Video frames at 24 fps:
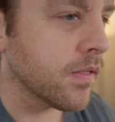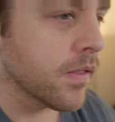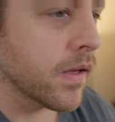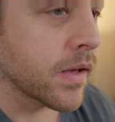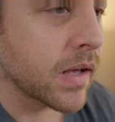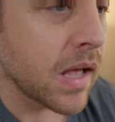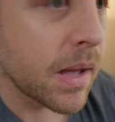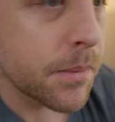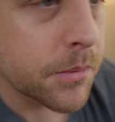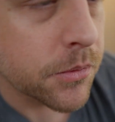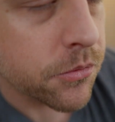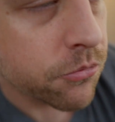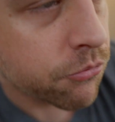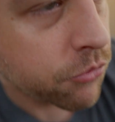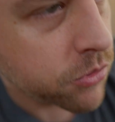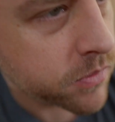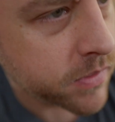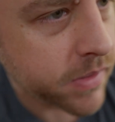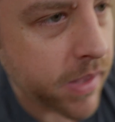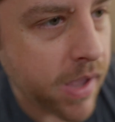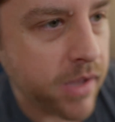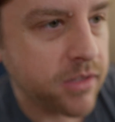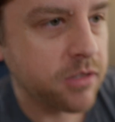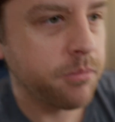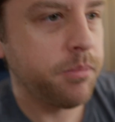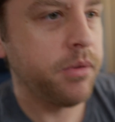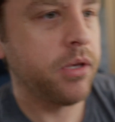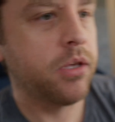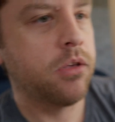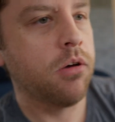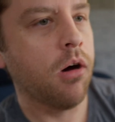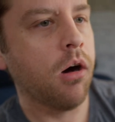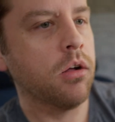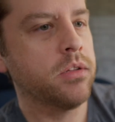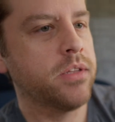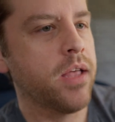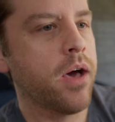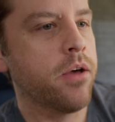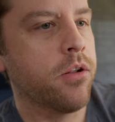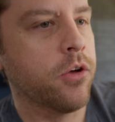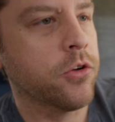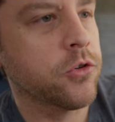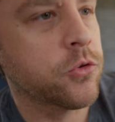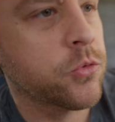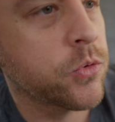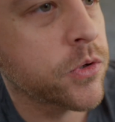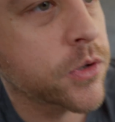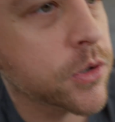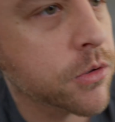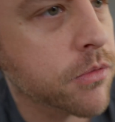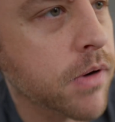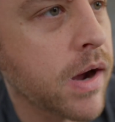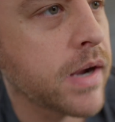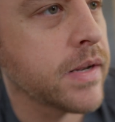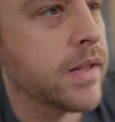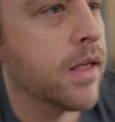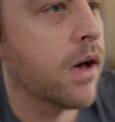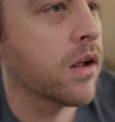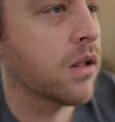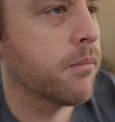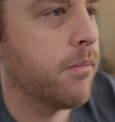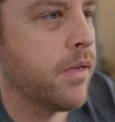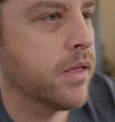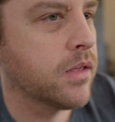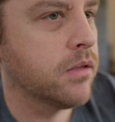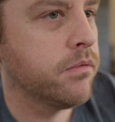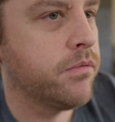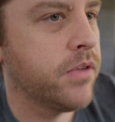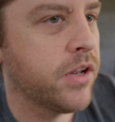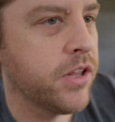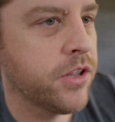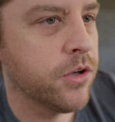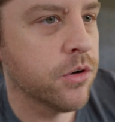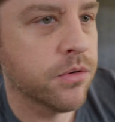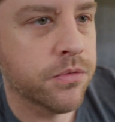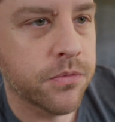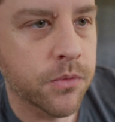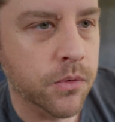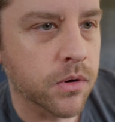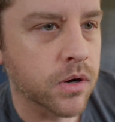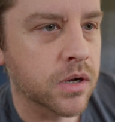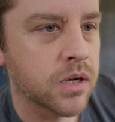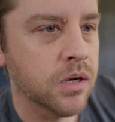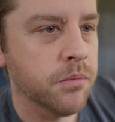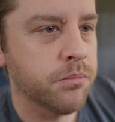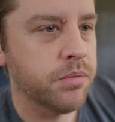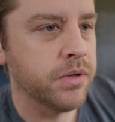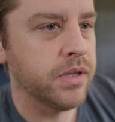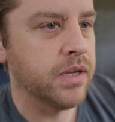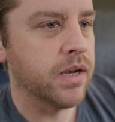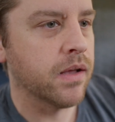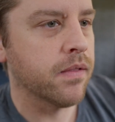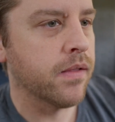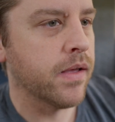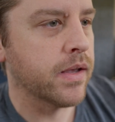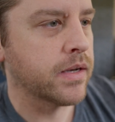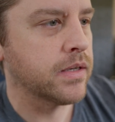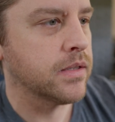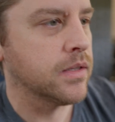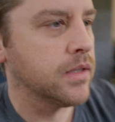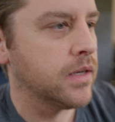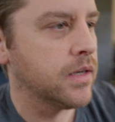Like, I would really hate to be called out on Twitter right now to make a video for a company I like a